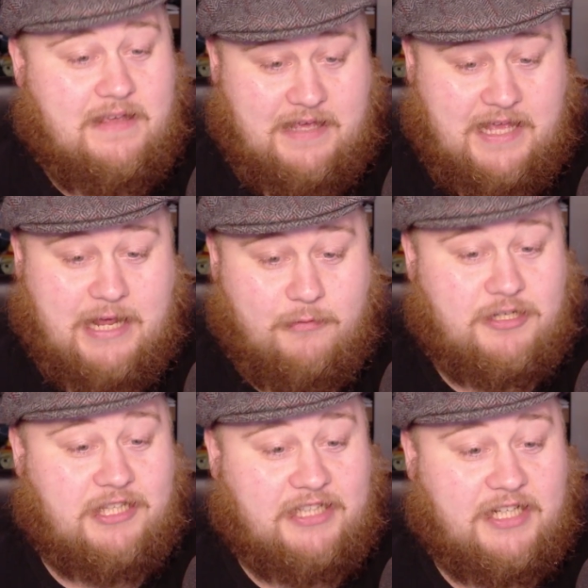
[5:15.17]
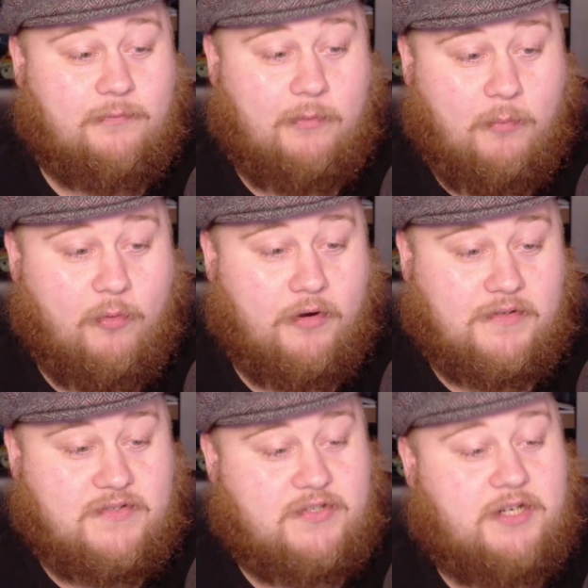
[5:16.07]
It won a ton of
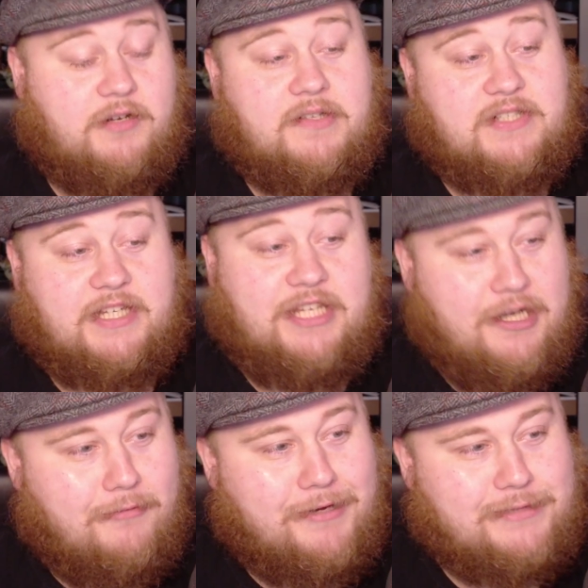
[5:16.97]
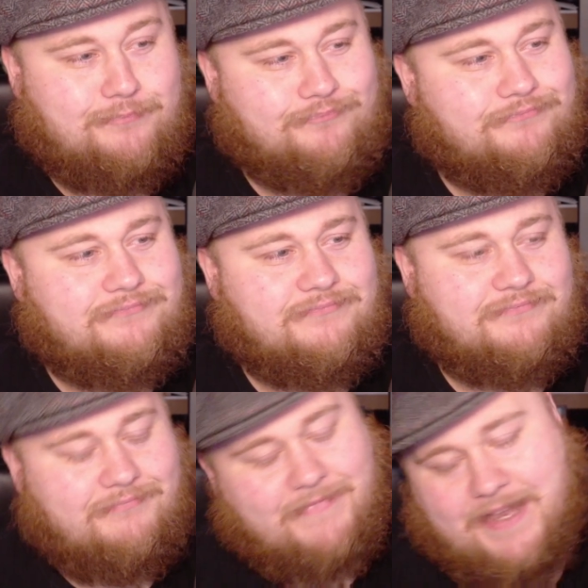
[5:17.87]
rewards, so I was like, you know what?
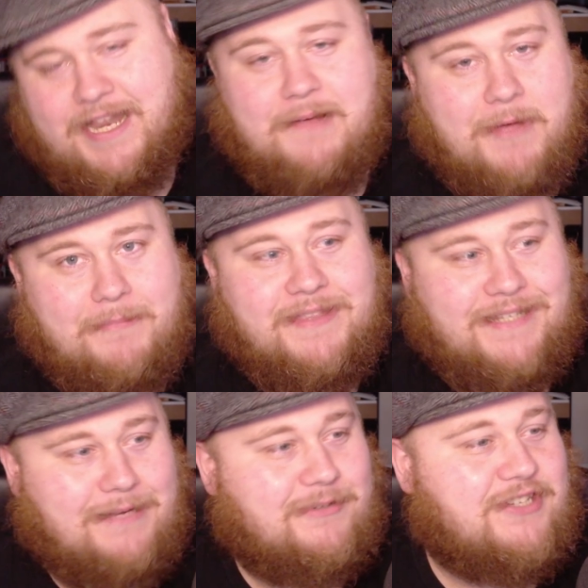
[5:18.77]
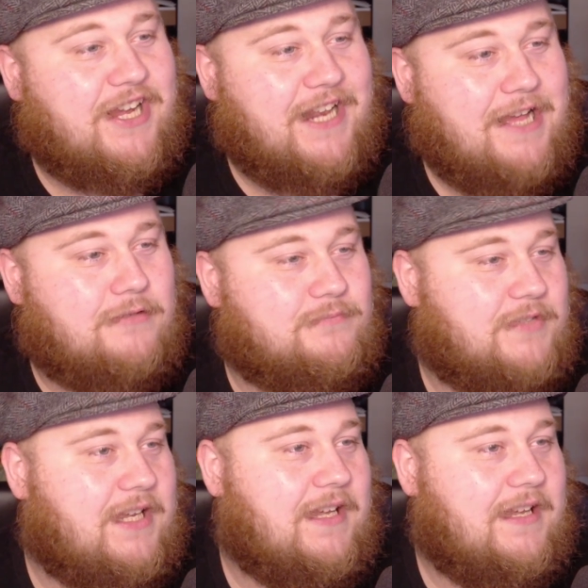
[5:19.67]
Now might be the time to check it out.
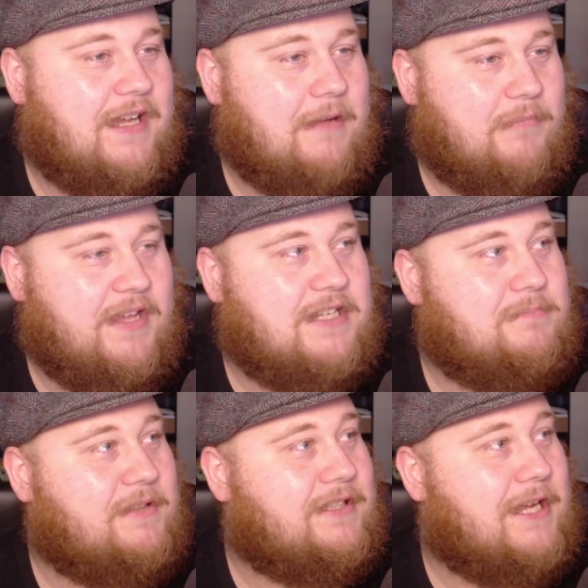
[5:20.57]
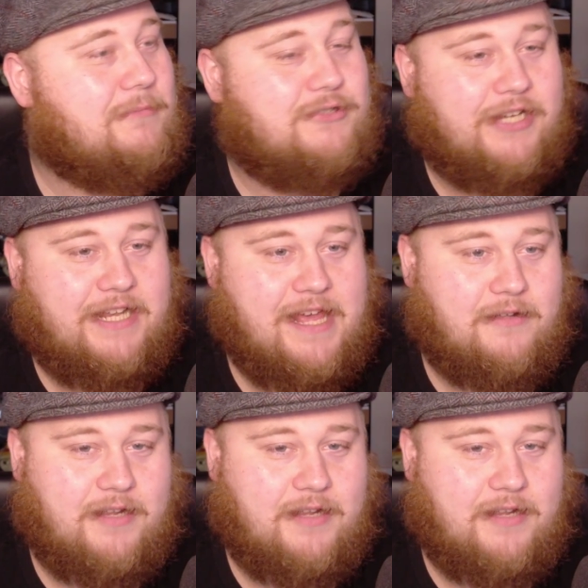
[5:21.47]
I'm thinking it's about the time to check it out.